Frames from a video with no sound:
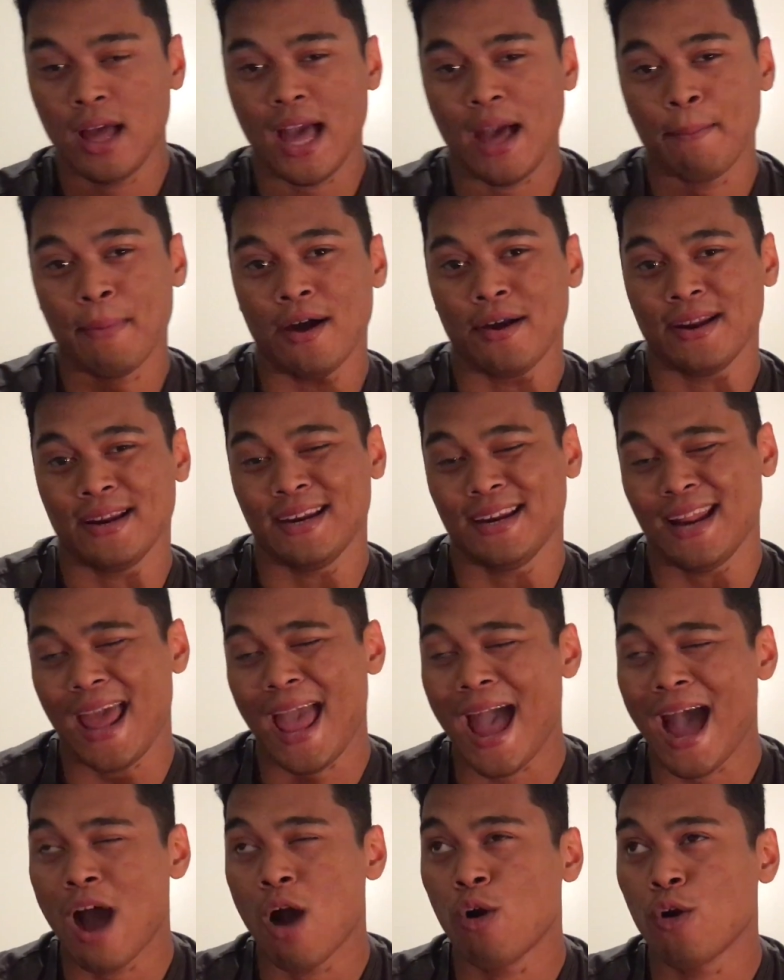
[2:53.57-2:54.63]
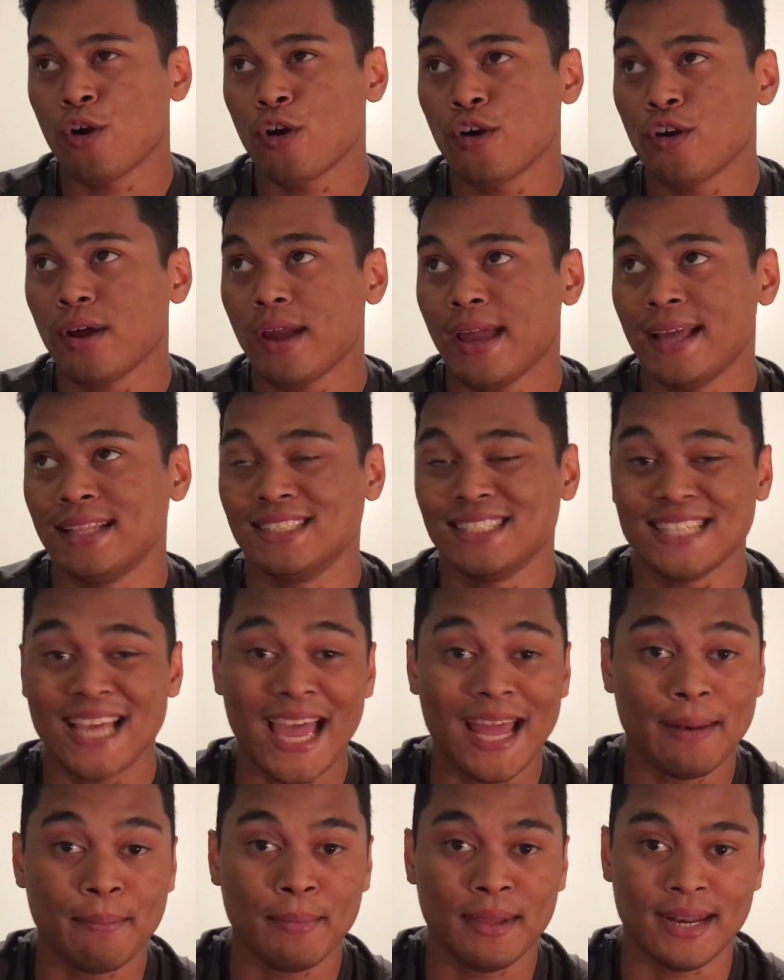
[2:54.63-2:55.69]
about an hour and
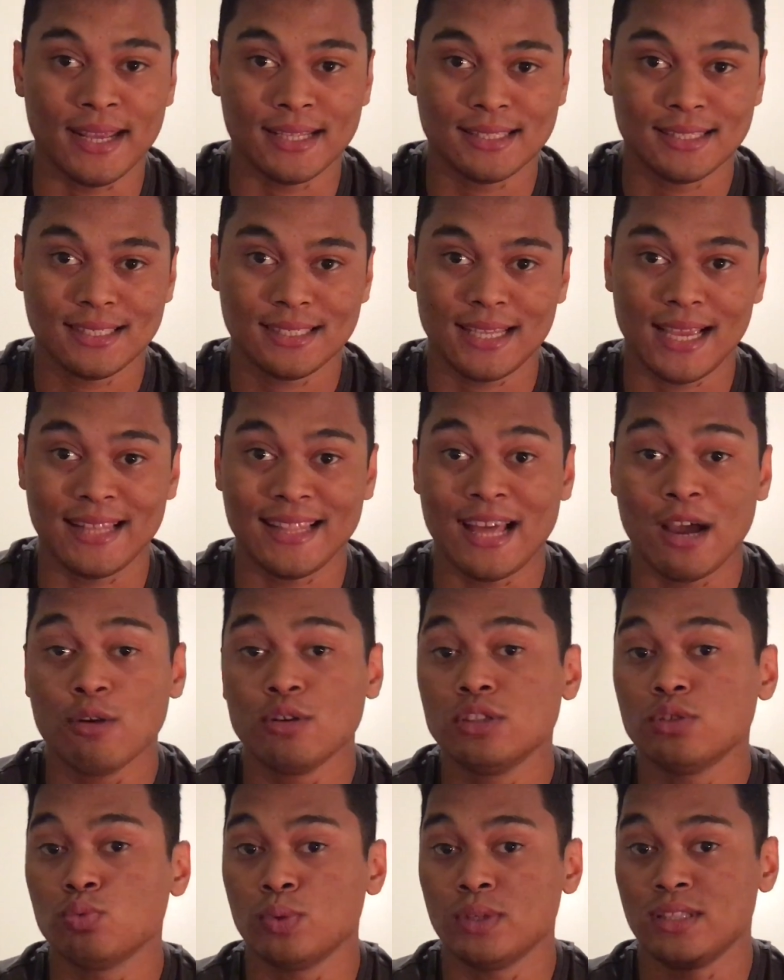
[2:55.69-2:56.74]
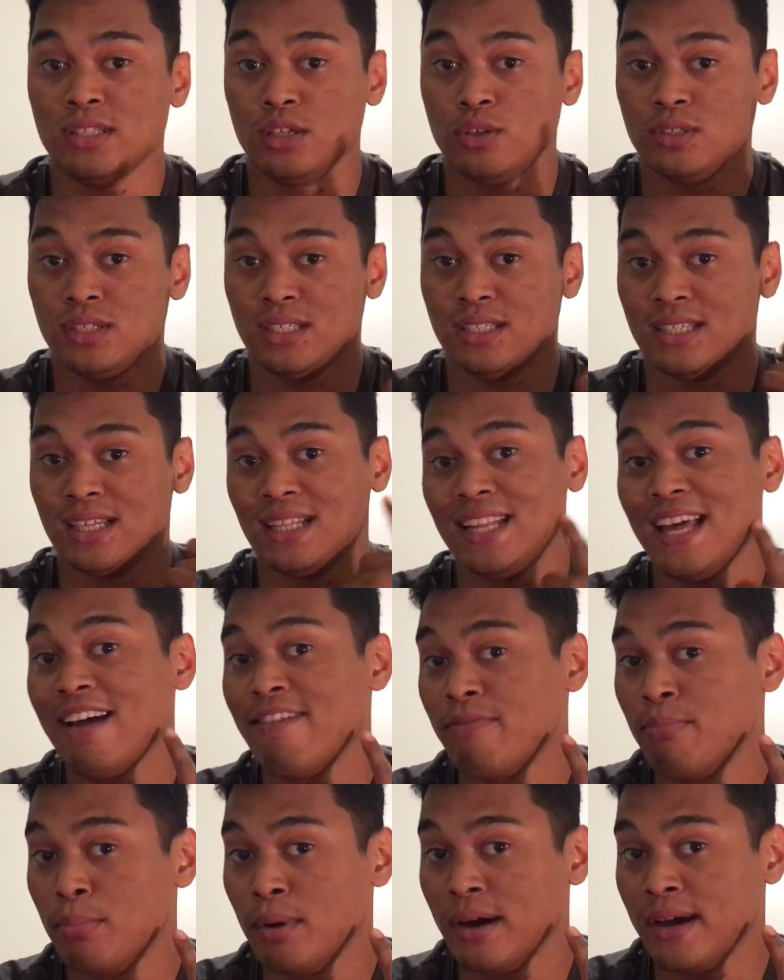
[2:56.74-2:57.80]
10 minutes, and that was with using the
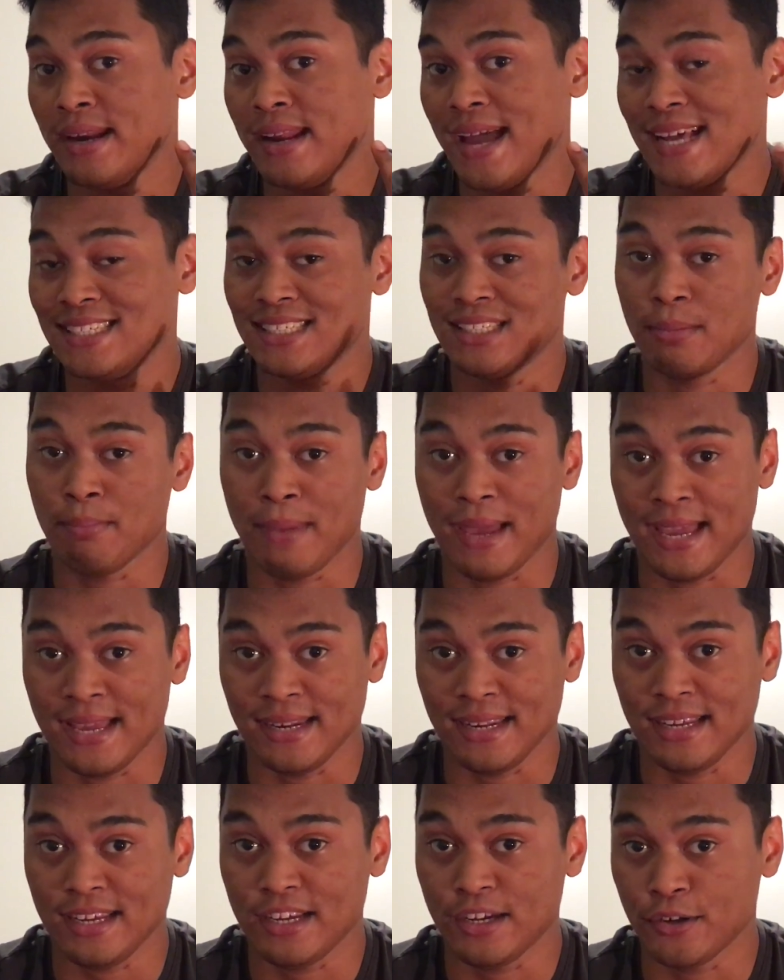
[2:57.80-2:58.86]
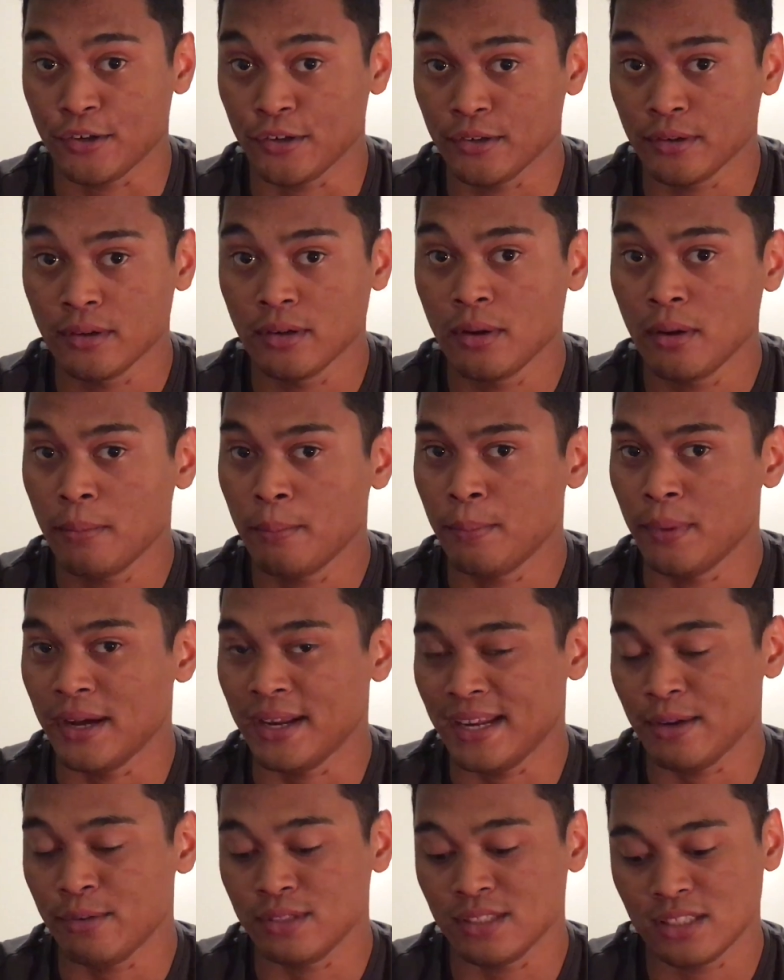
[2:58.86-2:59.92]
left bud as the main ear,
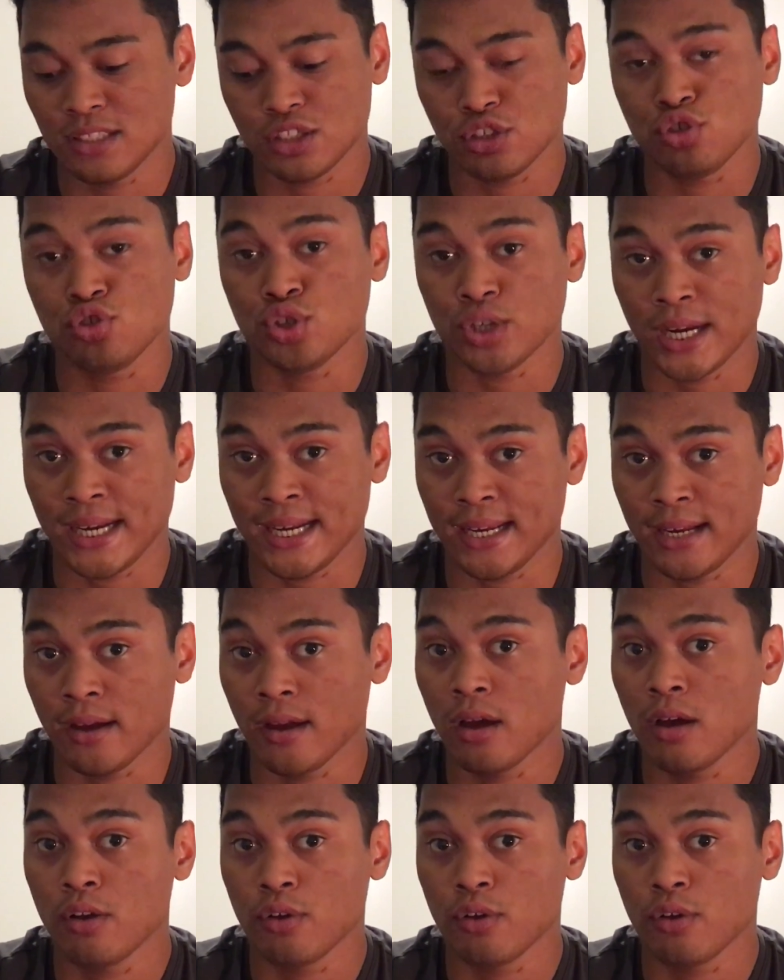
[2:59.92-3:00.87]
but it was just draining